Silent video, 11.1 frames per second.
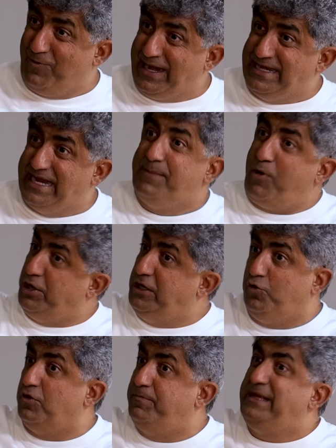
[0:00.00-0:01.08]
one day the body
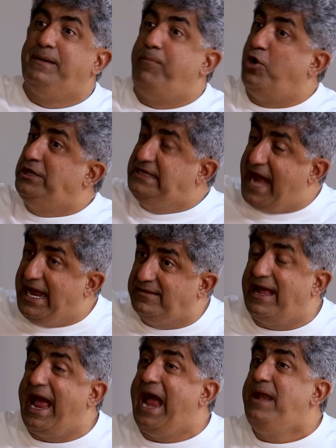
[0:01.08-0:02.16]
grows big, the body dies.
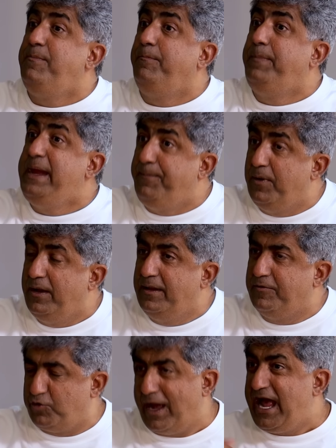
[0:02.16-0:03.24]
And people,
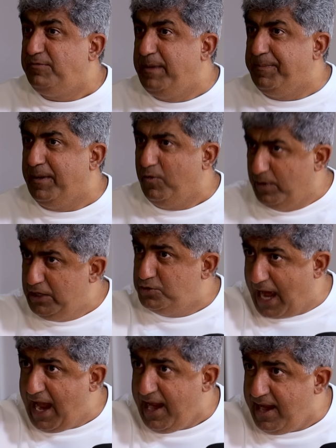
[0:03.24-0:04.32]
so I ask people, will you
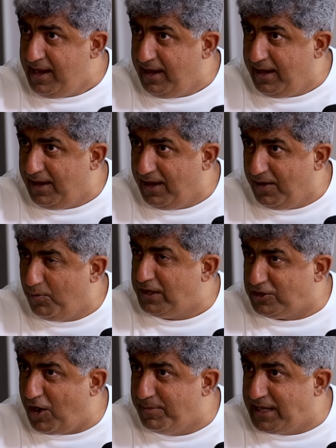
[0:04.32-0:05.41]
die? What's
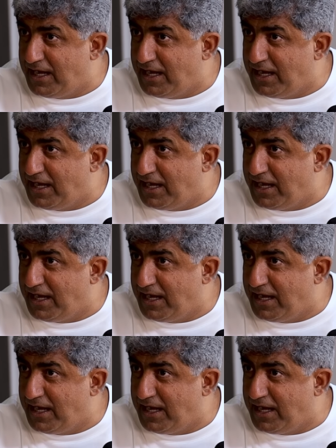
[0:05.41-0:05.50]
the common